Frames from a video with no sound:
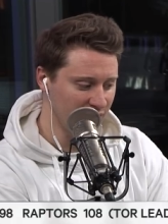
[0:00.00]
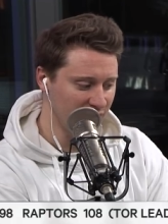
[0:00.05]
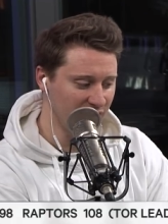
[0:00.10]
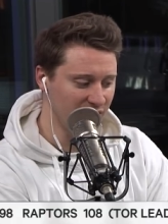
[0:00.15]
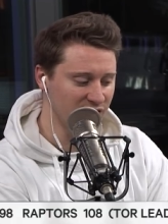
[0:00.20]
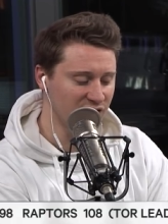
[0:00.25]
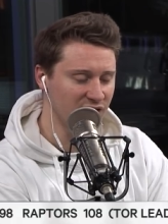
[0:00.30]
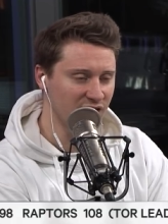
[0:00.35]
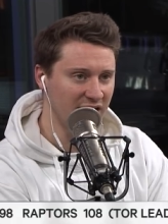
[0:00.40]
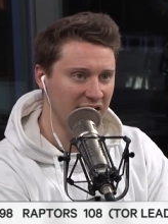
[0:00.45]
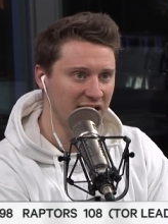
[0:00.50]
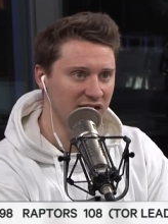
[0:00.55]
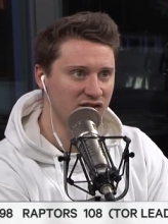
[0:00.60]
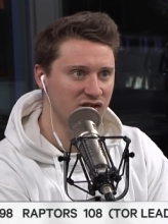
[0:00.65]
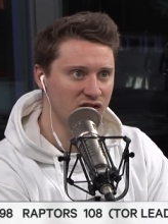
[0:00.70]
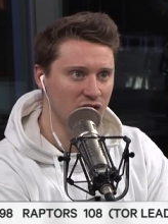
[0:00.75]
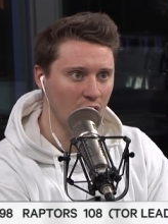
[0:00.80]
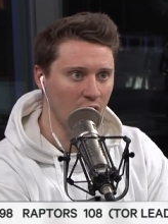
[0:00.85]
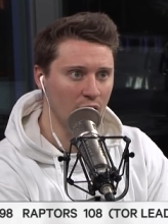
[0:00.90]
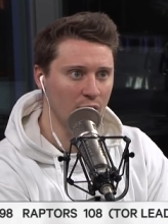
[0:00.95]
His his
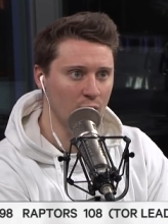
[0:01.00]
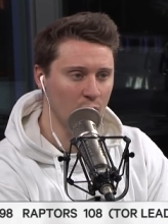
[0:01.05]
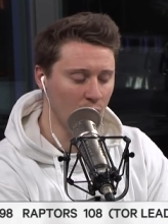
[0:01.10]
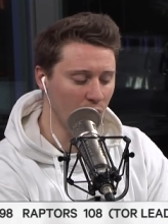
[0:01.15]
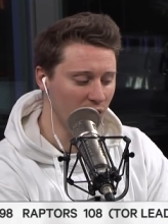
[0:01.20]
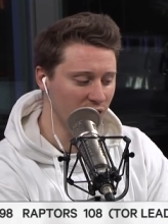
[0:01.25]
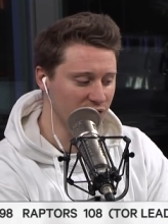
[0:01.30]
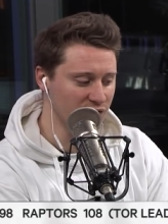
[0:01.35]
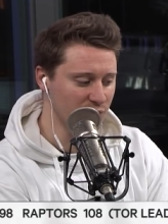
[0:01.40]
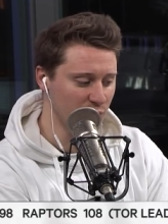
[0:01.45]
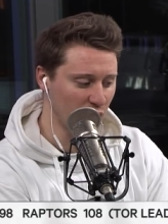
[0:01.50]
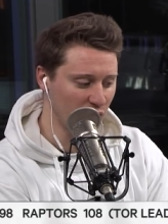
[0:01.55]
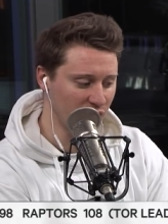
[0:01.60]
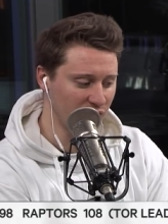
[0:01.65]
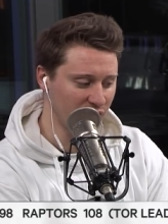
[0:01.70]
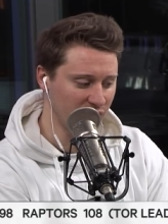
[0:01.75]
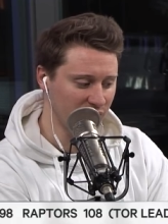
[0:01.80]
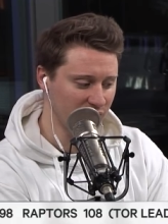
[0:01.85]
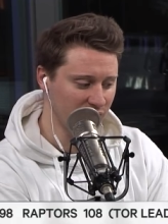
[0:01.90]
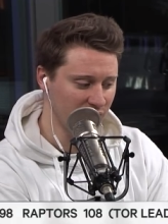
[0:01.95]
start was
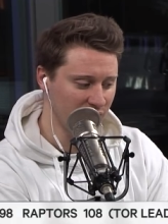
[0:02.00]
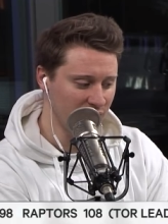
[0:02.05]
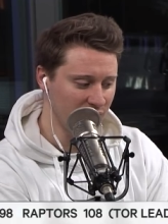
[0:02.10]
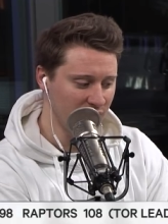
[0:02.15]
perfect.